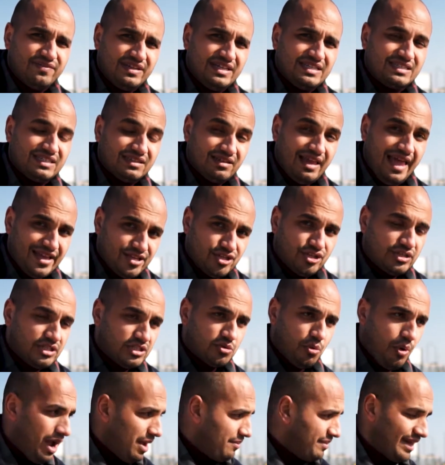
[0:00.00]
diesel engine is
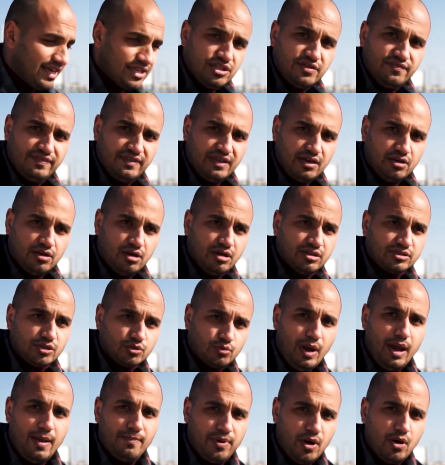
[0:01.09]
quite a big engine for that car, so it's
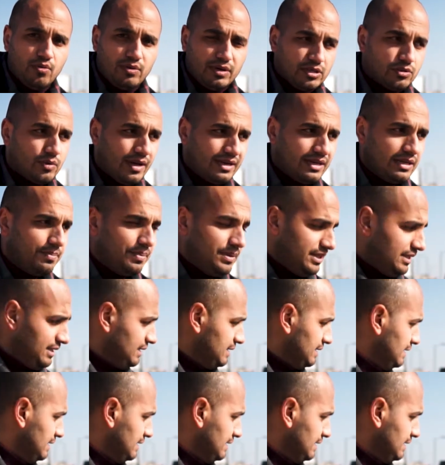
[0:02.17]
quite pokey, it's quite nippy.